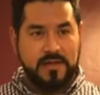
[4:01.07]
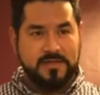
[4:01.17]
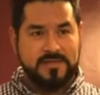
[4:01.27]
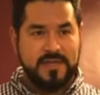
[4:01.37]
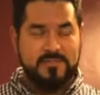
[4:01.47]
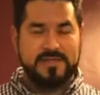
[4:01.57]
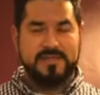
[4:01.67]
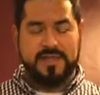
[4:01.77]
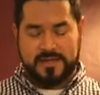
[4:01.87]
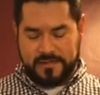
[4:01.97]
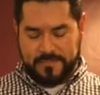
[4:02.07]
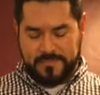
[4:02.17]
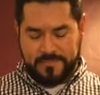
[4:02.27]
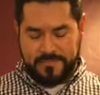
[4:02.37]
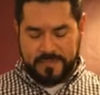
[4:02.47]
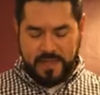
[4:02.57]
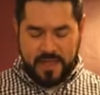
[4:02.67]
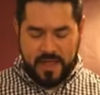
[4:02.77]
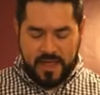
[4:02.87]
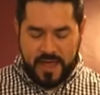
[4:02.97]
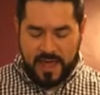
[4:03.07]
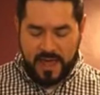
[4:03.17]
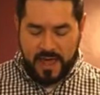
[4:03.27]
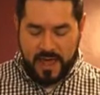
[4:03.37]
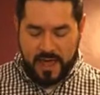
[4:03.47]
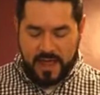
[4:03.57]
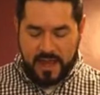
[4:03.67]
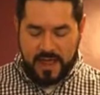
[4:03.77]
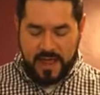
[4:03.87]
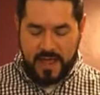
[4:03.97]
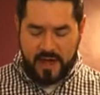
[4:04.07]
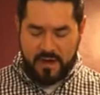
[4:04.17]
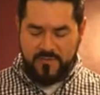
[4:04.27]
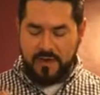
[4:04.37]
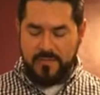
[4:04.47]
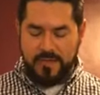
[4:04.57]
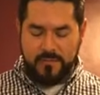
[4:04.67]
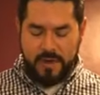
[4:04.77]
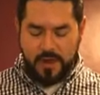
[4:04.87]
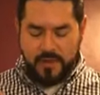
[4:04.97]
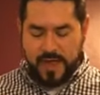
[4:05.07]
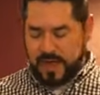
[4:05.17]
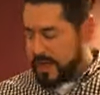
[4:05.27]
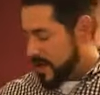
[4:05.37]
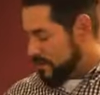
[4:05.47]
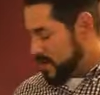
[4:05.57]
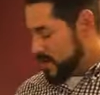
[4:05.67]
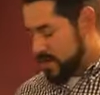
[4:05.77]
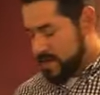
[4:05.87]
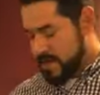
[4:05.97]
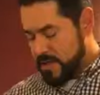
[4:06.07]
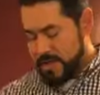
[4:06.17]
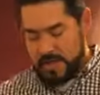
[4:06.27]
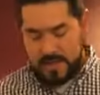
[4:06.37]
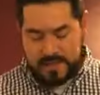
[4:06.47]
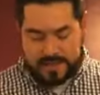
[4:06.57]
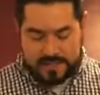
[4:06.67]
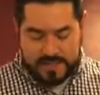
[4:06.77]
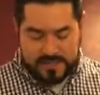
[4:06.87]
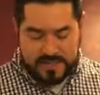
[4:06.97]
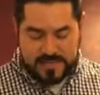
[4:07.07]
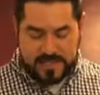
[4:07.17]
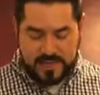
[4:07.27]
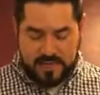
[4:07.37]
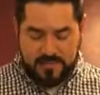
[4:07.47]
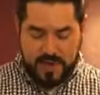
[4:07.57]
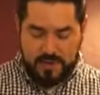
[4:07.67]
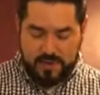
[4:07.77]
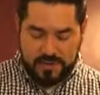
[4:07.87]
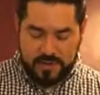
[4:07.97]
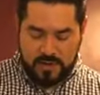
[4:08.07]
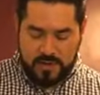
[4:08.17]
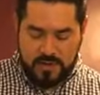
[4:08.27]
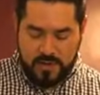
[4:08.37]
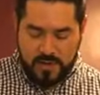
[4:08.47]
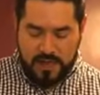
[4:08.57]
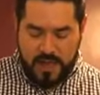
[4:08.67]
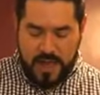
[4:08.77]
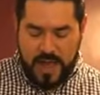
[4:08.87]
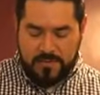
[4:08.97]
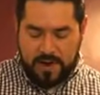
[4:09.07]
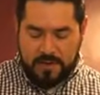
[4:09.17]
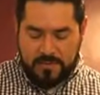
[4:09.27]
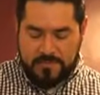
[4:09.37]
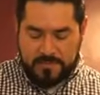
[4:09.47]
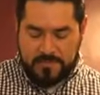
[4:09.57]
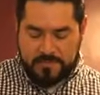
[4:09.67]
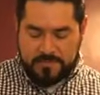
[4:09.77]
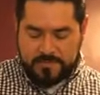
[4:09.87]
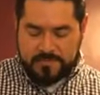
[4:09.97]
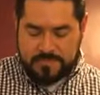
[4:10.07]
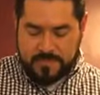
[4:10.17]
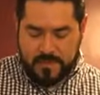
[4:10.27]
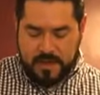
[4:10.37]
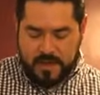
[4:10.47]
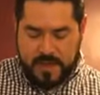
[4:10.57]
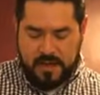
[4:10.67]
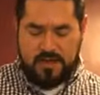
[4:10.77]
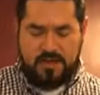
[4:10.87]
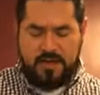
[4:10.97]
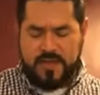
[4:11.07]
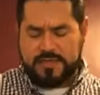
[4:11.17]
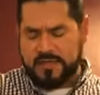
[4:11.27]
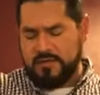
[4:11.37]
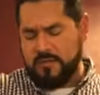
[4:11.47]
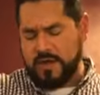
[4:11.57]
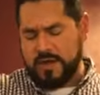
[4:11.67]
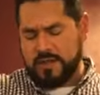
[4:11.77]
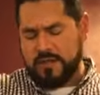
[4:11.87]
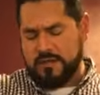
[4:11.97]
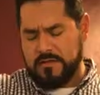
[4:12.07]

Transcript: Cinnamon stick. And I don't know if we're going to be able to muddle that guy, but it says muddle, so a light muddle. I don't know how that's going to work in there.